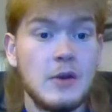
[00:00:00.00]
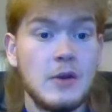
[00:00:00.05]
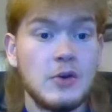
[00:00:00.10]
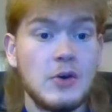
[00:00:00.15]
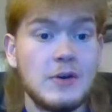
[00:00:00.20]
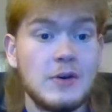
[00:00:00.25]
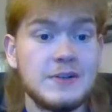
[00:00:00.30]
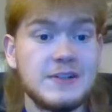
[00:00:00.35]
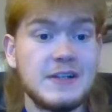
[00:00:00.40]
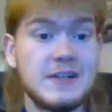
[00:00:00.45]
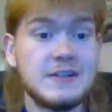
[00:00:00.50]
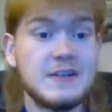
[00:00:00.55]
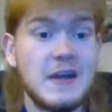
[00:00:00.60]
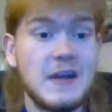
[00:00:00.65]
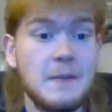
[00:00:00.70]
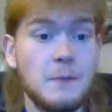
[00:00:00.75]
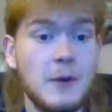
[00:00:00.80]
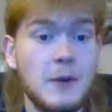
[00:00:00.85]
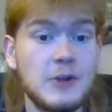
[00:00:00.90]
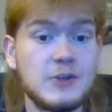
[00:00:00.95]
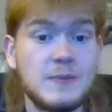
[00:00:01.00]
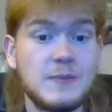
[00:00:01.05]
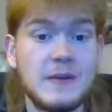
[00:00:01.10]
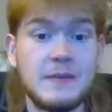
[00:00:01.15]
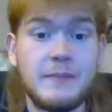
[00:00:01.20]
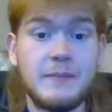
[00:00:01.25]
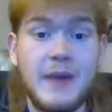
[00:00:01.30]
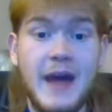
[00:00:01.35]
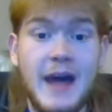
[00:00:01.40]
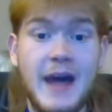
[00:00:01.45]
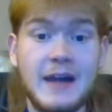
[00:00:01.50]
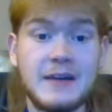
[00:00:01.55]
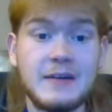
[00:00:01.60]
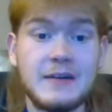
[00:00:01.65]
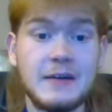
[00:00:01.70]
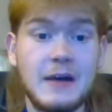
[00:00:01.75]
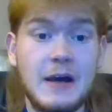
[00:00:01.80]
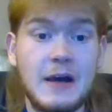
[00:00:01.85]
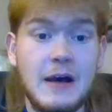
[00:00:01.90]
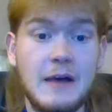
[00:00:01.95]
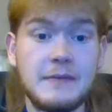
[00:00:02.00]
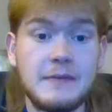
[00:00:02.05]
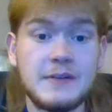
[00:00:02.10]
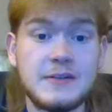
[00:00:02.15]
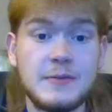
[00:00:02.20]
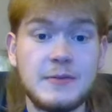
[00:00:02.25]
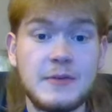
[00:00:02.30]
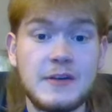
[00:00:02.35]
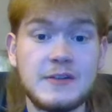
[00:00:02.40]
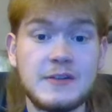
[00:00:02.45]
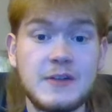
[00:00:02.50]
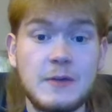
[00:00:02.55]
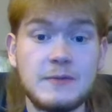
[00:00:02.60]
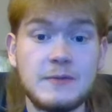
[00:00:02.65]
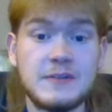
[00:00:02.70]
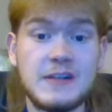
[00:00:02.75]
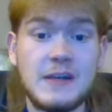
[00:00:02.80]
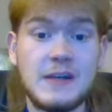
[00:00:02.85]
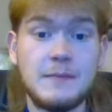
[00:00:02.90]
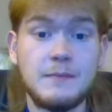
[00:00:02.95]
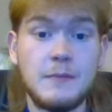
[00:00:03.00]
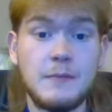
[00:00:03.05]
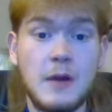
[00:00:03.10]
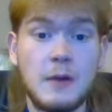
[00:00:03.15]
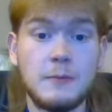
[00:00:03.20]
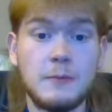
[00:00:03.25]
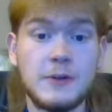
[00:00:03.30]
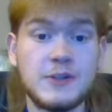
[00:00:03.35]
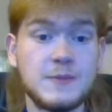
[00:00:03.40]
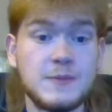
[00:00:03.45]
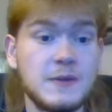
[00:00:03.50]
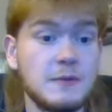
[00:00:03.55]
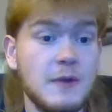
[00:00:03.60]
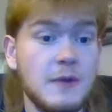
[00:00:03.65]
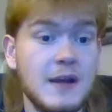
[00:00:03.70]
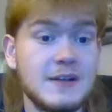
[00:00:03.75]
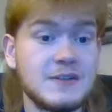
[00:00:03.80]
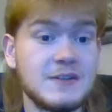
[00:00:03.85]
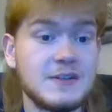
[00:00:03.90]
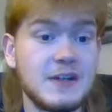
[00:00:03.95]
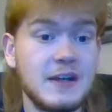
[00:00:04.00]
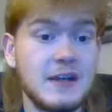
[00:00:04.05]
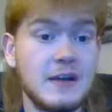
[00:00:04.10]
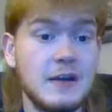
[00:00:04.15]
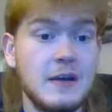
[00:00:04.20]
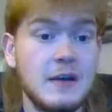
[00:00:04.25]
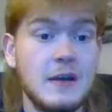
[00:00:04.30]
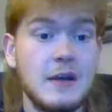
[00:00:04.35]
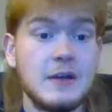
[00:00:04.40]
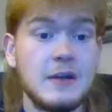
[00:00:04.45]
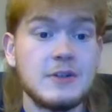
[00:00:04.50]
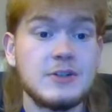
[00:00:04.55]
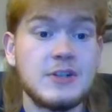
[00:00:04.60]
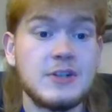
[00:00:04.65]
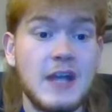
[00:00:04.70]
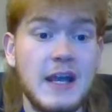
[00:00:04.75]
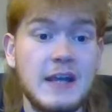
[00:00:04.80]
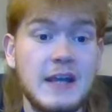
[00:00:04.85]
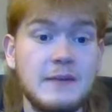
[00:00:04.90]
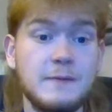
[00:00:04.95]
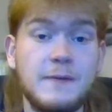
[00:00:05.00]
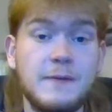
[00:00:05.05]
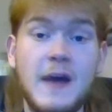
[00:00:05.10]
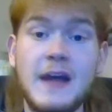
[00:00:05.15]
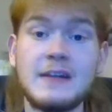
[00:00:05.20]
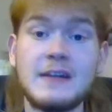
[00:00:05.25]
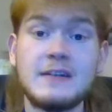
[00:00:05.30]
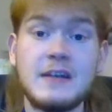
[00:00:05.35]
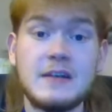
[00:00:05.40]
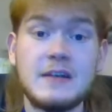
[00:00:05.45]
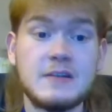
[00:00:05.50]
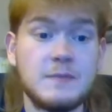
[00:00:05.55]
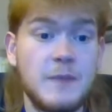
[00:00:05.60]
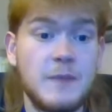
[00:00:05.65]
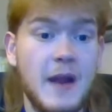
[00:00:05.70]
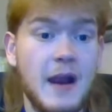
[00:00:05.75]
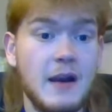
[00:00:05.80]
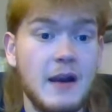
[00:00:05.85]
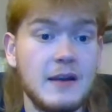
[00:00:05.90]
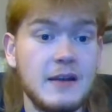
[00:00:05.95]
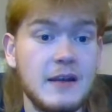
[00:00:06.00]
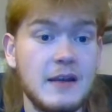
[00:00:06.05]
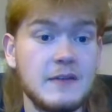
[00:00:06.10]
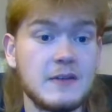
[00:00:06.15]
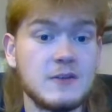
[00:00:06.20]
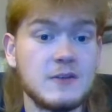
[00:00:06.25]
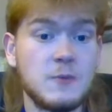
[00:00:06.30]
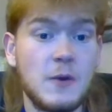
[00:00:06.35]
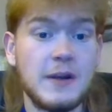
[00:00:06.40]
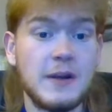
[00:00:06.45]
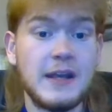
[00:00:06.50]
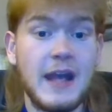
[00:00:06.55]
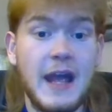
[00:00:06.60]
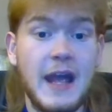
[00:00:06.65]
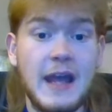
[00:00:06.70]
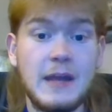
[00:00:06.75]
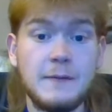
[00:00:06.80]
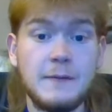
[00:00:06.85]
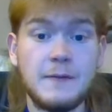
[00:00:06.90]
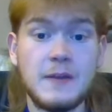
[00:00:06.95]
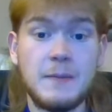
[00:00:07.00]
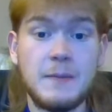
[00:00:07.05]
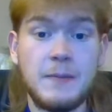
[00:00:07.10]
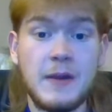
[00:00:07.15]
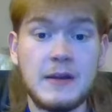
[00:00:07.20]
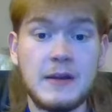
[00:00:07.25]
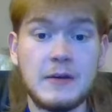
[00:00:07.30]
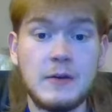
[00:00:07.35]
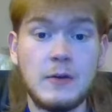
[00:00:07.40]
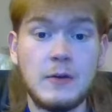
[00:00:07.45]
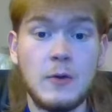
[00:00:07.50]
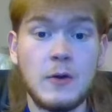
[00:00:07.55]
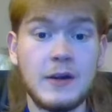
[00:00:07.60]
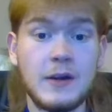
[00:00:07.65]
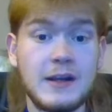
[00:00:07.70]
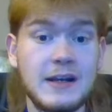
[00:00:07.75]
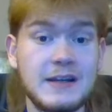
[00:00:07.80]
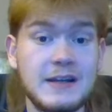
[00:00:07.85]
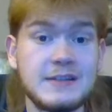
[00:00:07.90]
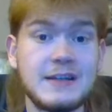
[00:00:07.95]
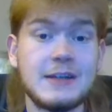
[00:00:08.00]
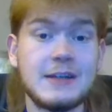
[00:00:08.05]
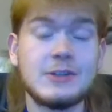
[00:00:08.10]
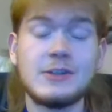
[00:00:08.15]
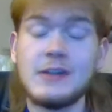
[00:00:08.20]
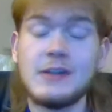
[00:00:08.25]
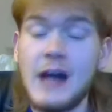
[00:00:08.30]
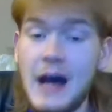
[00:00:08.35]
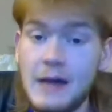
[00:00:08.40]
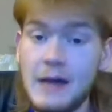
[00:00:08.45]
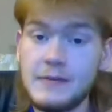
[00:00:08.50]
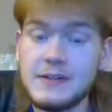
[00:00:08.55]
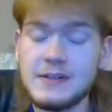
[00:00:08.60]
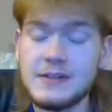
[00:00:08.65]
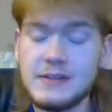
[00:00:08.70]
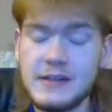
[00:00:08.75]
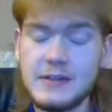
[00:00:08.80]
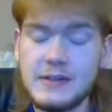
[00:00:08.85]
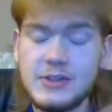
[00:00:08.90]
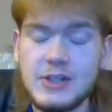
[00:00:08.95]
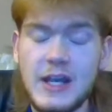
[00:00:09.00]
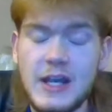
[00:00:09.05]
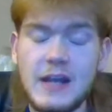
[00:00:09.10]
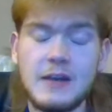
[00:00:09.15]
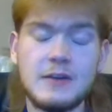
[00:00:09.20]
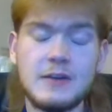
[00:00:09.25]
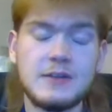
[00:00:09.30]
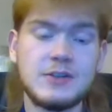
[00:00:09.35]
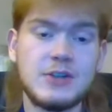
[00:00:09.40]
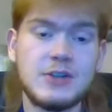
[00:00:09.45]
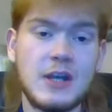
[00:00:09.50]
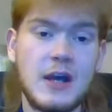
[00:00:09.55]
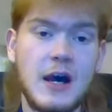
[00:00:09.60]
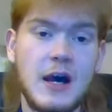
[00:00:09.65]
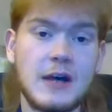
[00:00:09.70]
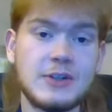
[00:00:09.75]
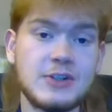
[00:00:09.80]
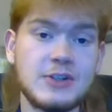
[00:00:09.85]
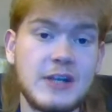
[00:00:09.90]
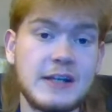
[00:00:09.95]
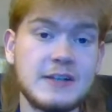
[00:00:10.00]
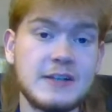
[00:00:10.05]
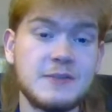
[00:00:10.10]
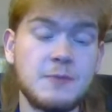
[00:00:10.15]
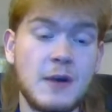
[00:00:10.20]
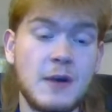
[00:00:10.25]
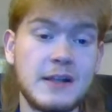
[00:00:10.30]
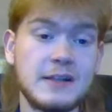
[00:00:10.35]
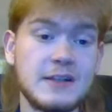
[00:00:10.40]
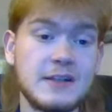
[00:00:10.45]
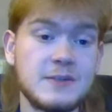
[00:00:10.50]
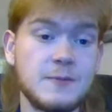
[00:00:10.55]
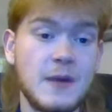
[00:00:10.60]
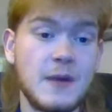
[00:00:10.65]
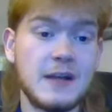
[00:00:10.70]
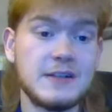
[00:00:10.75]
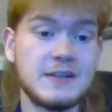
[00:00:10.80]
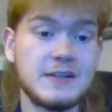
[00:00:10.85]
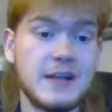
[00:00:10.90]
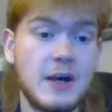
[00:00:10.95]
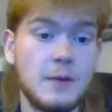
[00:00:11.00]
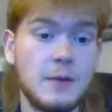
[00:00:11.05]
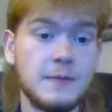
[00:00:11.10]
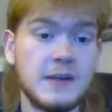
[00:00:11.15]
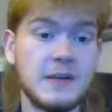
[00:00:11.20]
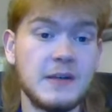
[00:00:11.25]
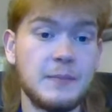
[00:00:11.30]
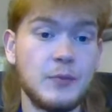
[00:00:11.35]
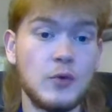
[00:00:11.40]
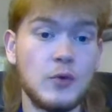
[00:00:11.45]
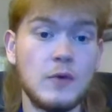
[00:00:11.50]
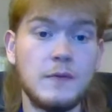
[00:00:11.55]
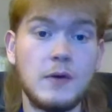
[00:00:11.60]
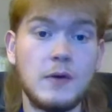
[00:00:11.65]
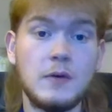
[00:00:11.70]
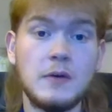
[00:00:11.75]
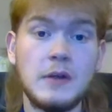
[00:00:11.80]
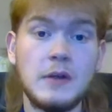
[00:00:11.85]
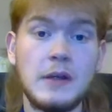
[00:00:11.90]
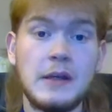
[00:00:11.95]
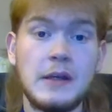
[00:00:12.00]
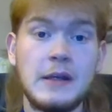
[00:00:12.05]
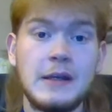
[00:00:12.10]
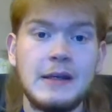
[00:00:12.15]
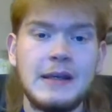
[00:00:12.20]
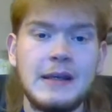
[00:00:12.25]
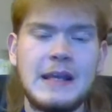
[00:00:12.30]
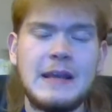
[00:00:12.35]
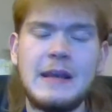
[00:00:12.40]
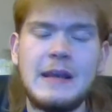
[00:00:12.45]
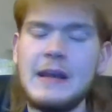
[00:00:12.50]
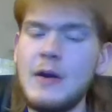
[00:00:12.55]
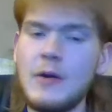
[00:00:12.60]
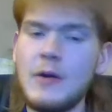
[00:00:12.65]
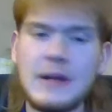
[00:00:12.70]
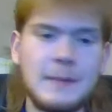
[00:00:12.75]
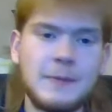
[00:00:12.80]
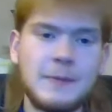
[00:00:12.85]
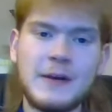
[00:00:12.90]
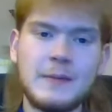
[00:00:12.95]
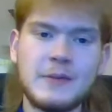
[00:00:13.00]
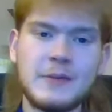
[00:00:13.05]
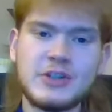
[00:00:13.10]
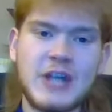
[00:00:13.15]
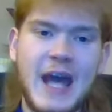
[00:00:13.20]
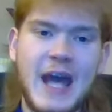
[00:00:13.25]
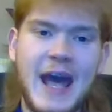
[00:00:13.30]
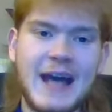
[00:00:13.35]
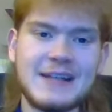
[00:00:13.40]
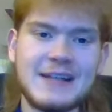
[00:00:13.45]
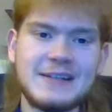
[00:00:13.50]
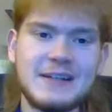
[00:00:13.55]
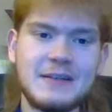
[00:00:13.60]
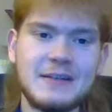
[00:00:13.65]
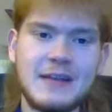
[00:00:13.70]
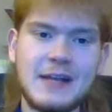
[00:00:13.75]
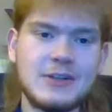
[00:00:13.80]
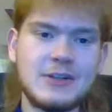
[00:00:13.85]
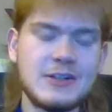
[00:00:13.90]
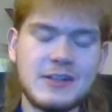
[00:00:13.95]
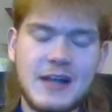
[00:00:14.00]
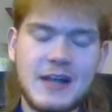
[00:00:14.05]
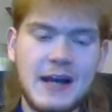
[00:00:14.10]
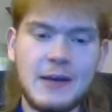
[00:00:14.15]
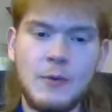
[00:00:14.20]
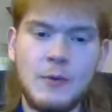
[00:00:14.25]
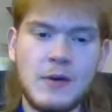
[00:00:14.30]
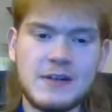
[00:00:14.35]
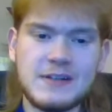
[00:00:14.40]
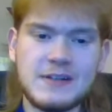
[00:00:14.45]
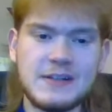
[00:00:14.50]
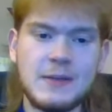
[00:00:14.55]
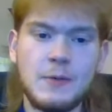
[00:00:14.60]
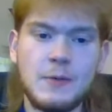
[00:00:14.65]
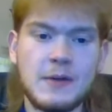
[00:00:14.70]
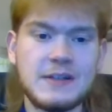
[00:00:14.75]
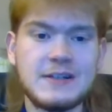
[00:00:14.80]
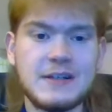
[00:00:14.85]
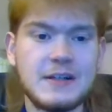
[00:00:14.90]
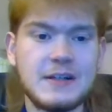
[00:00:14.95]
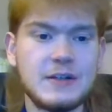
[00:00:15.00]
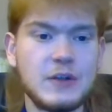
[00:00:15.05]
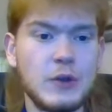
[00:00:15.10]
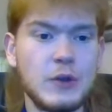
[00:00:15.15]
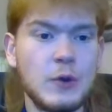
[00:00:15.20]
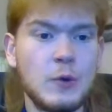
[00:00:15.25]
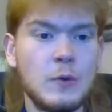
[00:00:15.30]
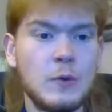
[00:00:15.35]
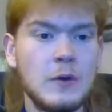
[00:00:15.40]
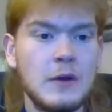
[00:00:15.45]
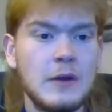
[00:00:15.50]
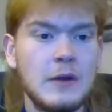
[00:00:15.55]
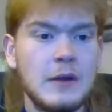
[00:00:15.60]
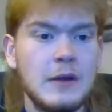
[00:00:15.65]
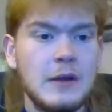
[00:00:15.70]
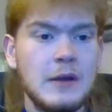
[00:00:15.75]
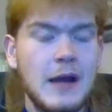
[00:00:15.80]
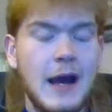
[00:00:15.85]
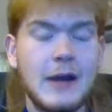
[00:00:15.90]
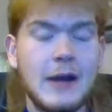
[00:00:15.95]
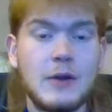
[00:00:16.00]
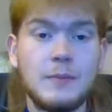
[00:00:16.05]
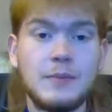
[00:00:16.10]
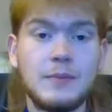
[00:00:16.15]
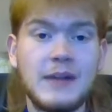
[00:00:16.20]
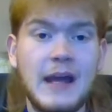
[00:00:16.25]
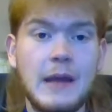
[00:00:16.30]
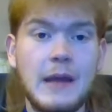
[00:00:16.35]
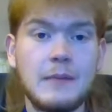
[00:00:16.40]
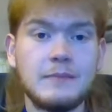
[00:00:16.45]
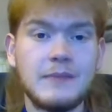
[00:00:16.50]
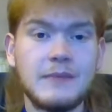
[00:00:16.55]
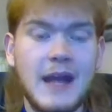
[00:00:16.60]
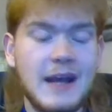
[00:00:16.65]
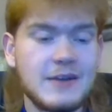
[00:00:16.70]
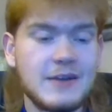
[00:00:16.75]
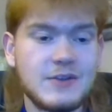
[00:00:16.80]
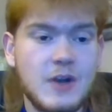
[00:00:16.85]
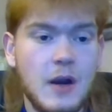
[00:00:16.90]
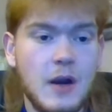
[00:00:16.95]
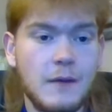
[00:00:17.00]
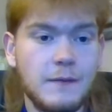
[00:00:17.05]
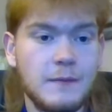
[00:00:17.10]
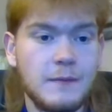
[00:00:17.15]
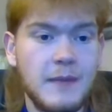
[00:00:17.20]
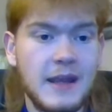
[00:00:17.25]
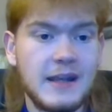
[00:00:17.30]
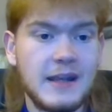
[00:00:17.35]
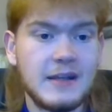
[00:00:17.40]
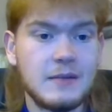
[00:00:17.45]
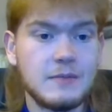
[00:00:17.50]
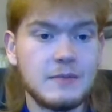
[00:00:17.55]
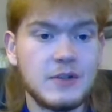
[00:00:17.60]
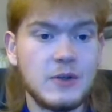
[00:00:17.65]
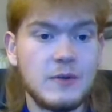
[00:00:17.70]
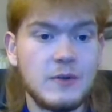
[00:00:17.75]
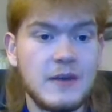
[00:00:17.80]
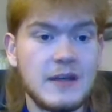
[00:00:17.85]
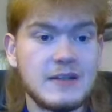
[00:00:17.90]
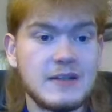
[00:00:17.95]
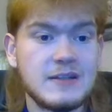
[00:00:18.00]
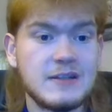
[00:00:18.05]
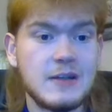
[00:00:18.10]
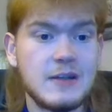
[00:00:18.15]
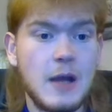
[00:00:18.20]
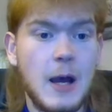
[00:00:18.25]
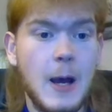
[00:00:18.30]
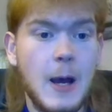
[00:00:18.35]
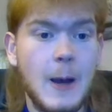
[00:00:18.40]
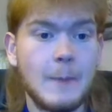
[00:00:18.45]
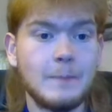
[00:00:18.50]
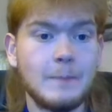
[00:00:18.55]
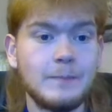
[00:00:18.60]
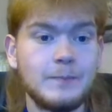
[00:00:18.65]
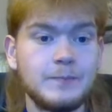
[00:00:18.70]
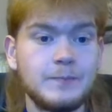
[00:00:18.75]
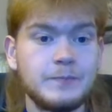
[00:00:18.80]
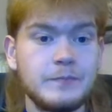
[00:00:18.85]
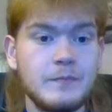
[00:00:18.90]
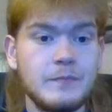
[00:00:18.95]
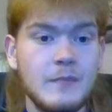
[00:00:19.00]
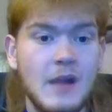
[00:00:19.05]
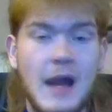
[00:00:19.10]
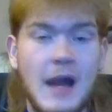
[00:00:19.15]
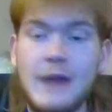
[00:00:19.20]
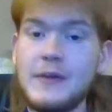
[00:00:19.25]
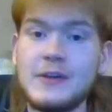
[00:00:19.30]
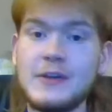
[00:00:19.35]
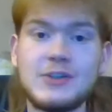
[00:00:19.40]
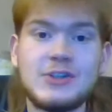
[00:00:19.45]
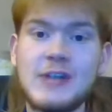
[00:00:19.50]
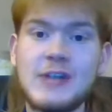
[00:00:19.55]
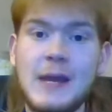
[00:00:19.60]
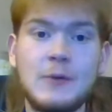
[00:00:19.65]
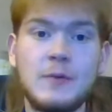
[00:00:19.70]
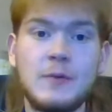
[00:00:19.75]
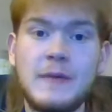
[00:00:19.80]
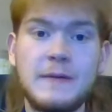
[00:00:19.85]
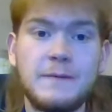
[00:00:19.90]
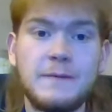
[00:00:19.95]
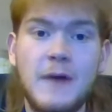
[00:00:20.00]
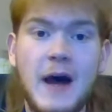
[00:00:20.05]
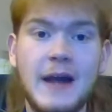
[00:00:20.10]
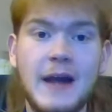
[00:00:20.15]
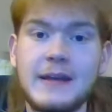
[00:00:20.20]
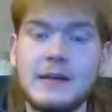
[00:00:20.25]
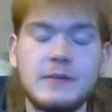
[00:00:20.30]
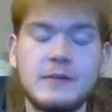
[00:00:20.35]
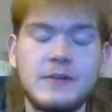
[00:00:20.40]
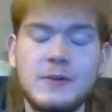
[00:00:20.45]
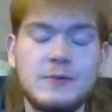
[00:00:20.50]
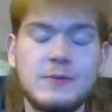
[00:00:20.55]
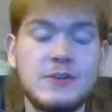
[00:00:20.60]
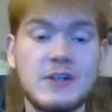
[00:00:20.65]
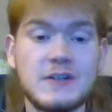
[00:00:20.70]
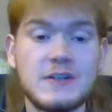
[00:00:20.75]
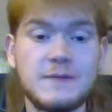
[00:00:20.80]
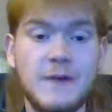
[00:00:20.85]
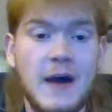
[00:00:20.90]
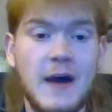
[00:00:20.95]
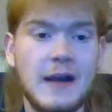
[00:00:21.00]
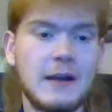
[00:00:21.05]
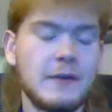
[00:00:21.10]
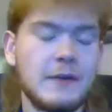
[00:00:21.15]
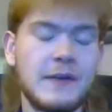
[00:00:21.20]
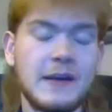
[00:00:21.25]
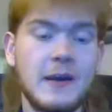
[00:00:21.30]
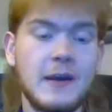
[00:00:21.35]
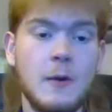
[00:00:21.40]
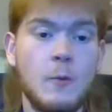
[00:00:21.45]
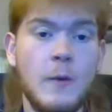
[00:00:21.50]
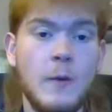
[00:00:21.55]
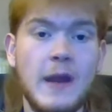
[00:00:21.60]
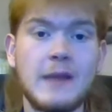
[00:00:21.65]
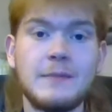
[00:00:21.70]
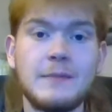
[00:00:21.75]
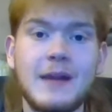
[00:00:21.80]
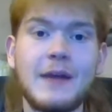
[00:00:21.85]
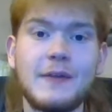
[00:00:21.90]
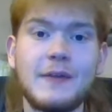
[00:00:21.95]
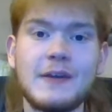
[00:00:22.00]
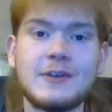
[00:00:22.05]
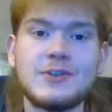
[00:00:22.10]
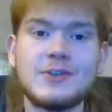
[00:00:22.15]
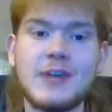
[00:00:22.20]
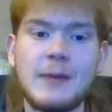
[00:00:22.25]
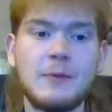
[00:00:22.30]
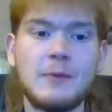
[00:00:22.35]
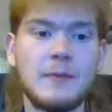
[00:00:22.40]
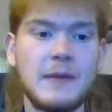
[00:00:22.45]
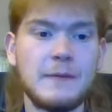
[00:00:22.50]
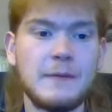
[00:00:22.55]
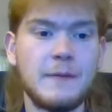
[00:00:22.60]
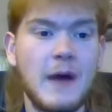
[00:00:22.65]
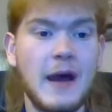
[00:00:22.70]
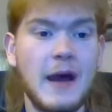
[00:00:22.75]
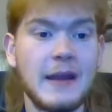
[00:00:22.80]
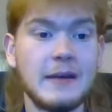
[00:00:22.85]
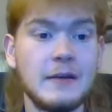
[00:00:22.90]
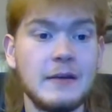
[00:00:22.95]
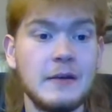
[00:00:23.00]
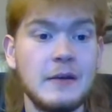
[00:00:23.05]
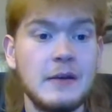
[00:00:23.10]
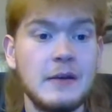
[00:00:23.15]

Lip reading: Good to see Tim Richmond back, obviously with his own team, Richmond Racing. Shane Van Gisberen in the 28 for the Pinnacle organization. Obviously, Shane is running this race to help get approval. He already pretty much has it. They just kind of want to see what he's going to do. I don't blame NASCAR for making him do this. I think Shane will be fine. He'll do just fine. I don't think he'll win, but I think Shane will be fine.